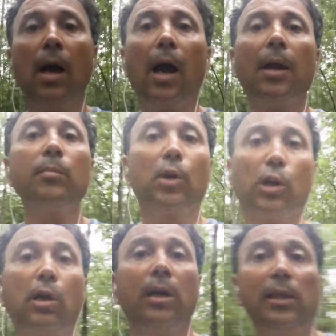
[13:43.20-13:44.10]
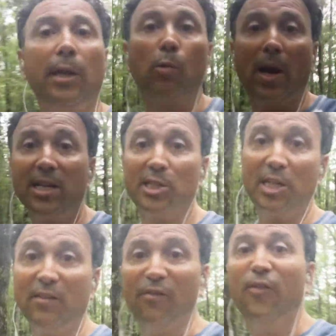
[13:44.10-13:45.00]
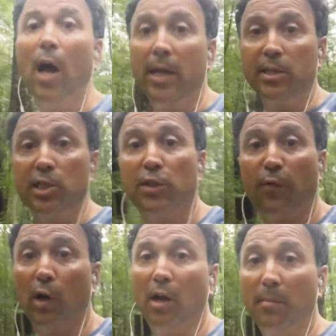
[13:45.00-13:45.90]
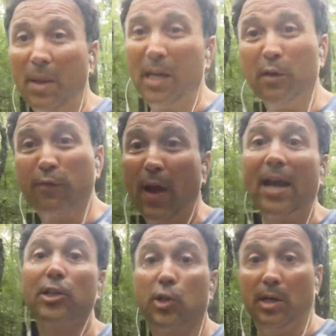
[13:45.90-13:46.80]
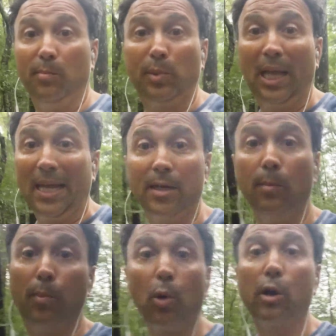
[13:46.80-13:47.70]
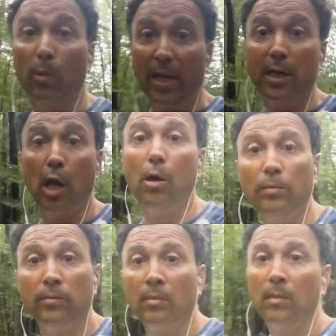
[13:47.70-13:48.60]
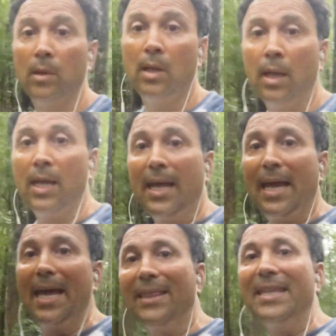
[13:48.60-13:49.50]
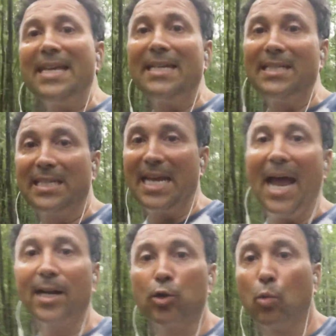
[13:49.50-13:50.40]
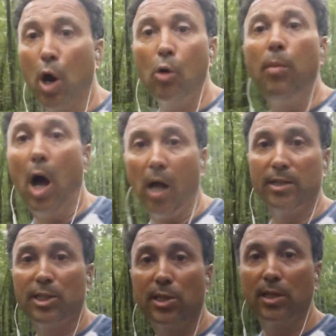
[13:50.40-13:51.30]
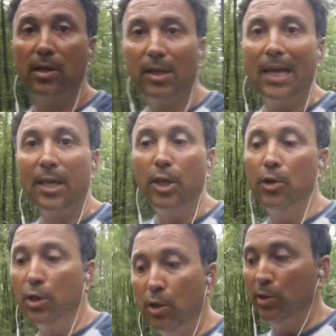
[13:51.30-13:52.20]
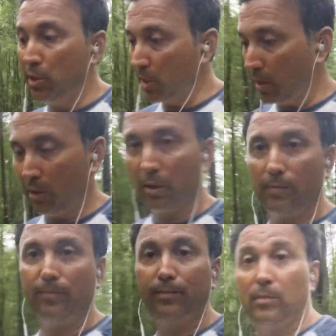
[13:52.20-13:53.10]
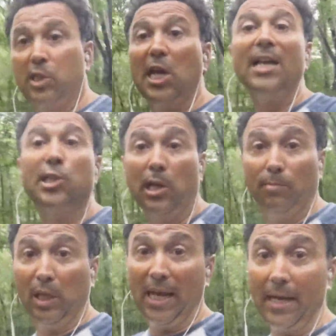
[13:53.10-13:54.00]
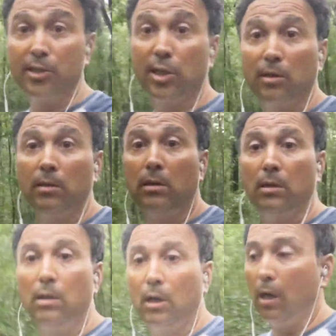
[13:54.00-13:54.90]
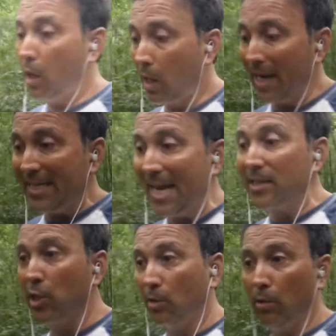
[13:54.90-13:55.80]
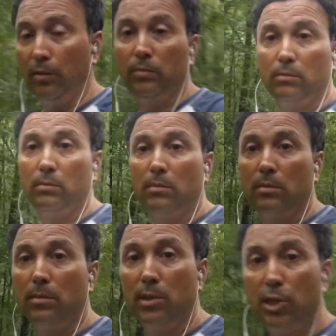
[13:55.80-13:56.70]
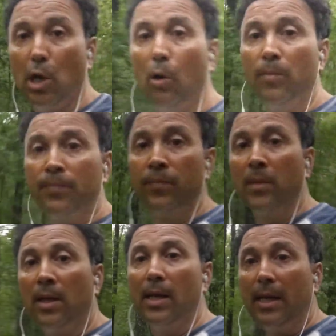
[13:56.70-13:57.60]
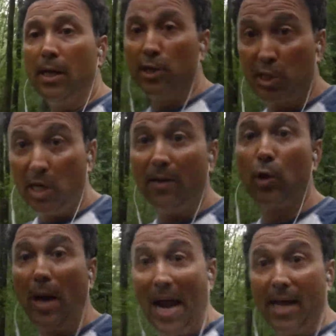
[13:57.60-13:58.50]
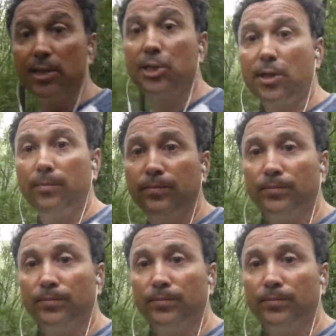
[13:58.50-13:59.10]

I'm currently raising funds for a manufacturing plant in Puerto Rico, and the exact robots that you use at your Tesla plant are identical. So here's another ask.